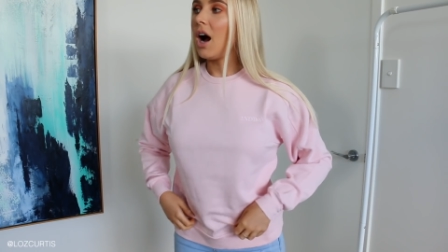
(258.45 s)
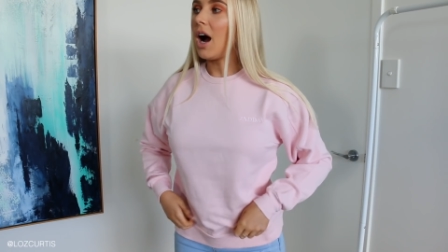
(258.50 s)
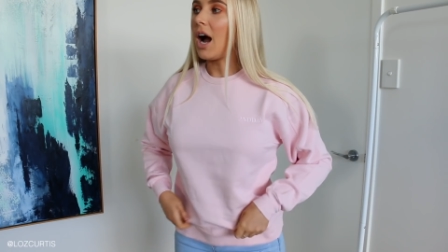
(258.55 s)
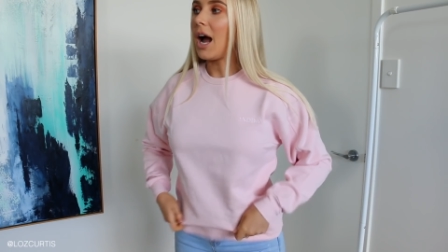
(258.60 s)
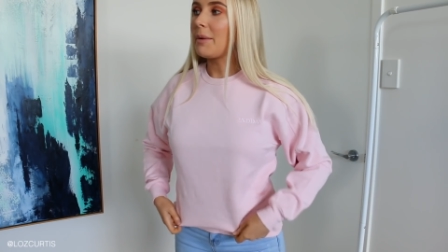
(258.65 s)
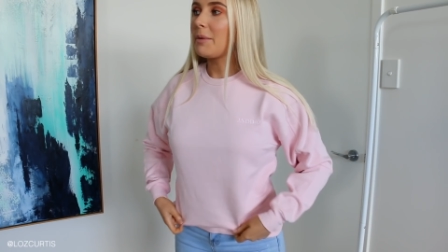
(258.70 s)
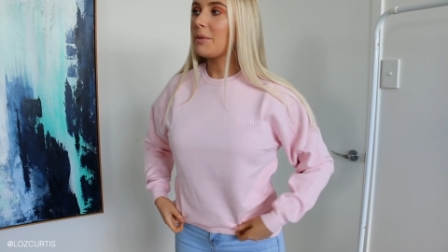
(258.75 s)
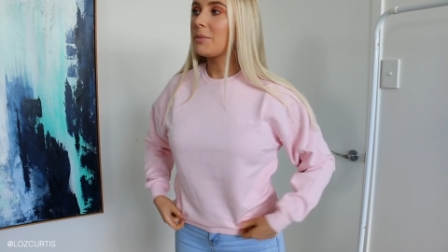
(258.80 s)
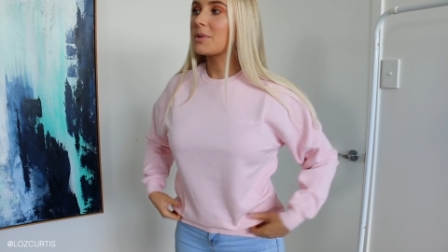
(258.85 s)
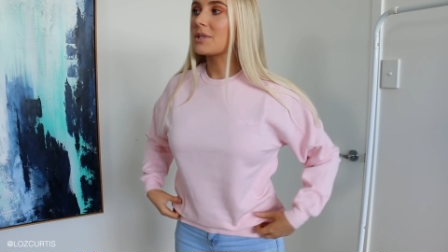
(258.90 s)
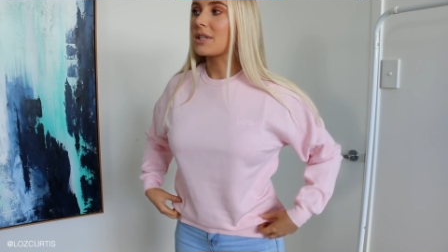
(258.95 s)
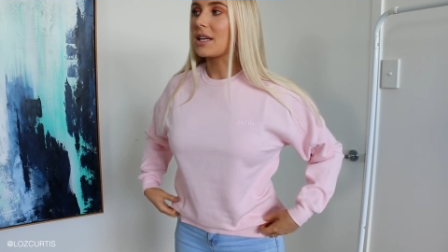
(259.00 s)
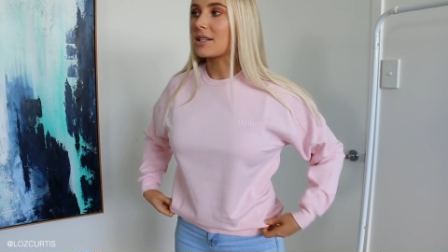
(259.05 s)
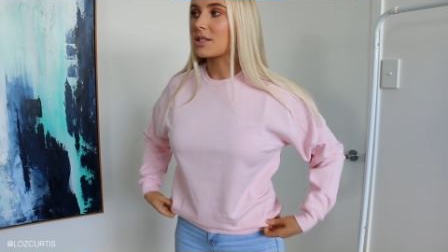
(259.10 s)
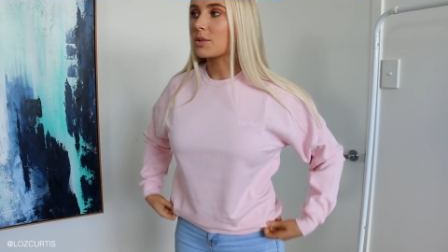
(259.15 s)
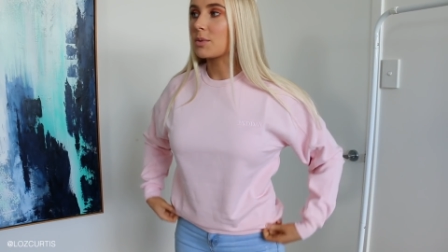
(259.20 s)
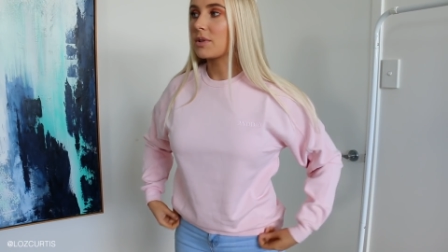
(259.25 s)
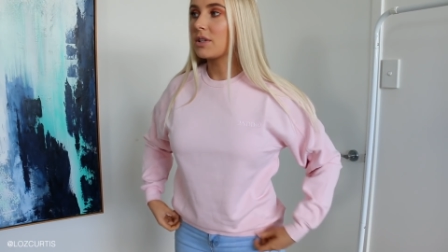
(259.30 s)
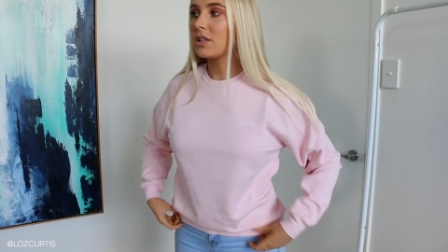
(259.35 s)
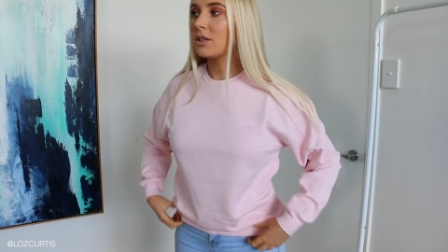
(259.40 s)
I'm
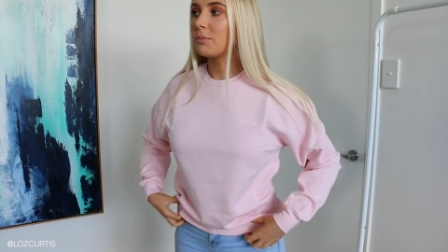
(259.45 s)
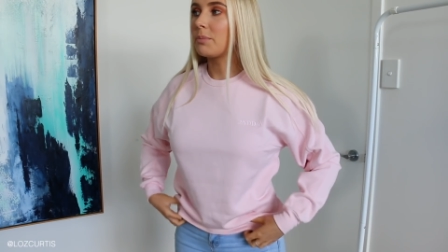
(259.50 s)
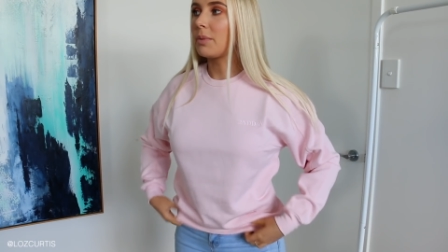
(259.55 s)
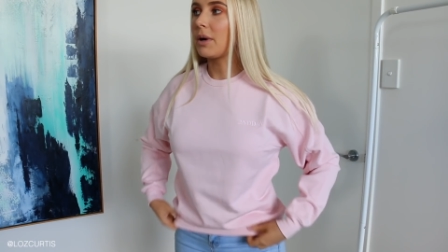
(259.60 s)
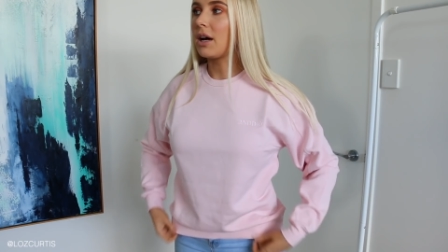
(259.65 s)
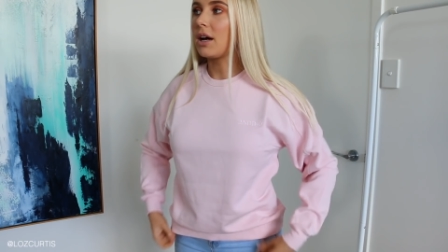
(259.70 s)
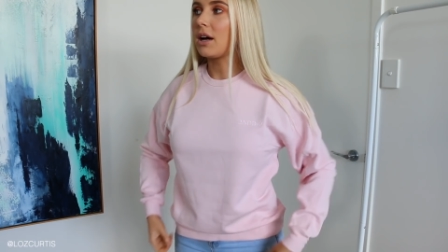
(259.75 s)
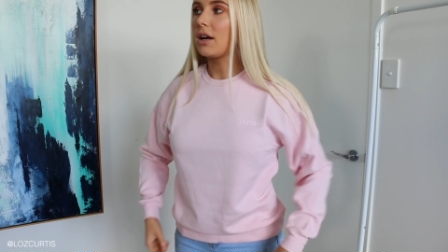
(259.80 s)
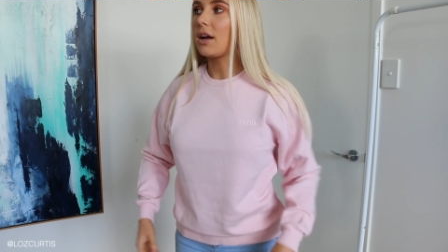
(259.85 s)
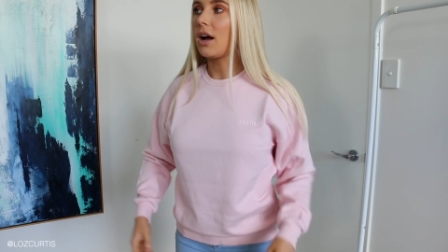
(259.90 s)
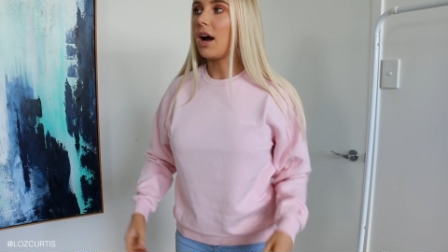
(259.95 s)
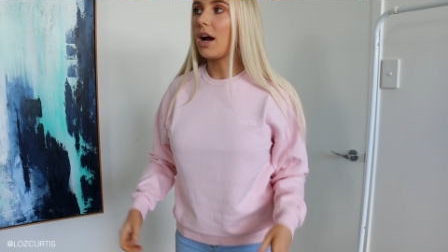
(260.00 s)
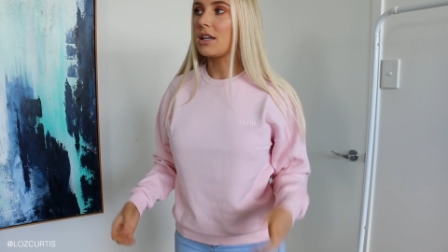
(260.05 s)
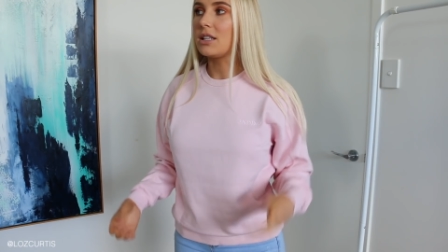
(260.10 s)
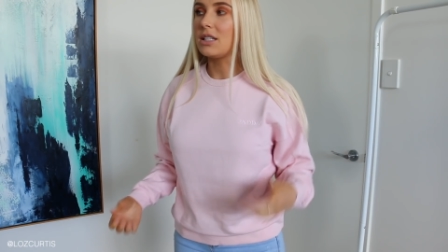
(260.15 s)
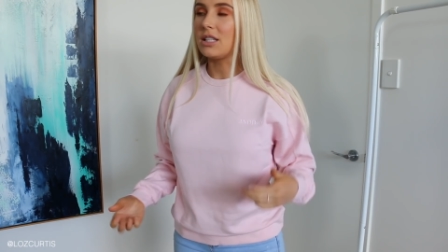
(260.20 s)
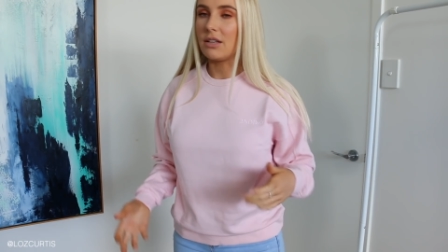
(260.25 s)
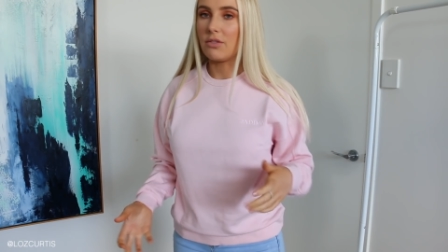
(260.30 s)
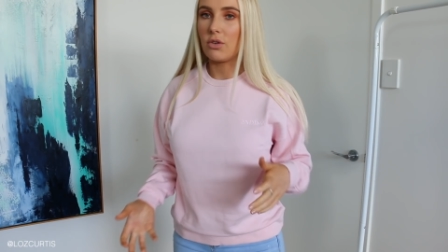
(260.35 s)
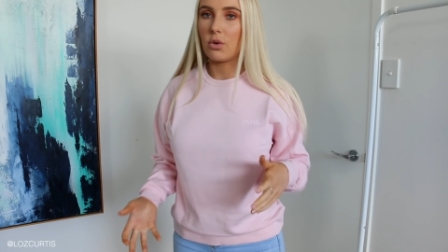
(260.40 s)
obsessed with it, but I
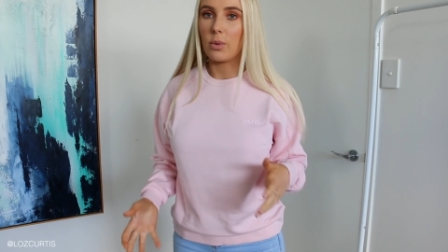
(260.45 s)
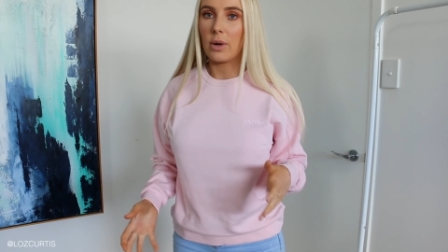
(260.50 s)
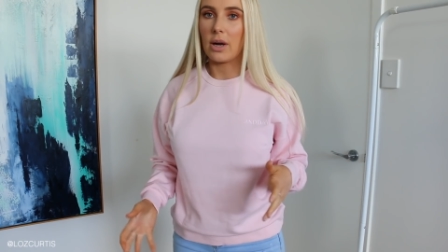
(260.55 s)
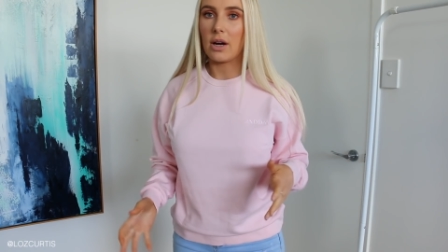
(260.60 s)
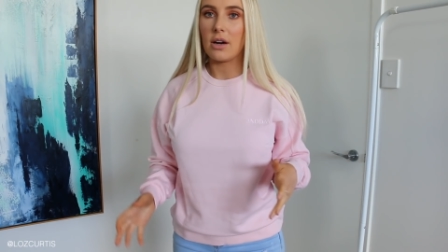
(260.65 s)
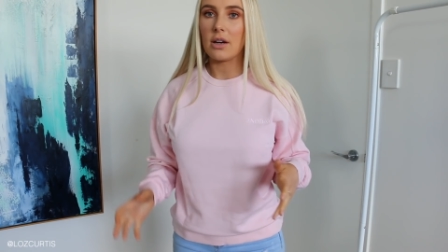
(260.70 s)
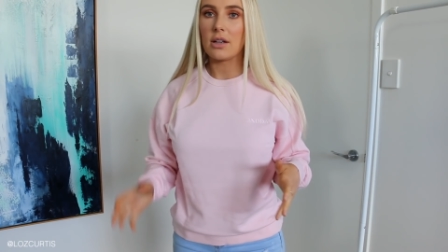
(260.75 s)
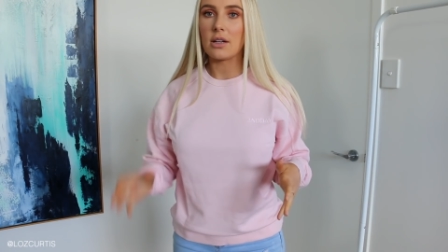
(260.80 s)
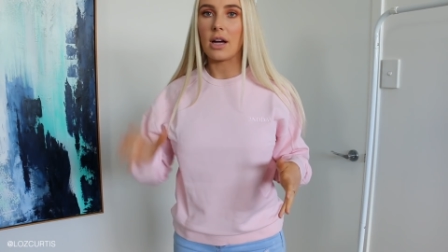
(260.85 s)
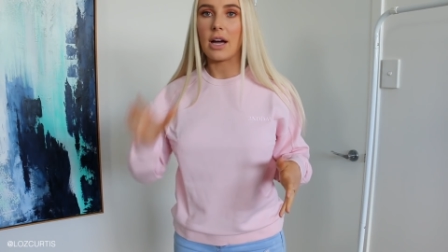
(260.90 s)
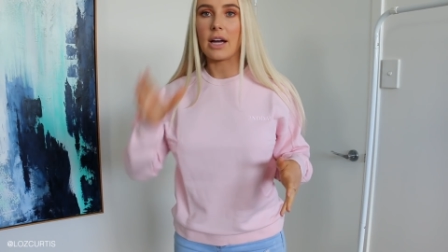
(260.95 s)
never wear it.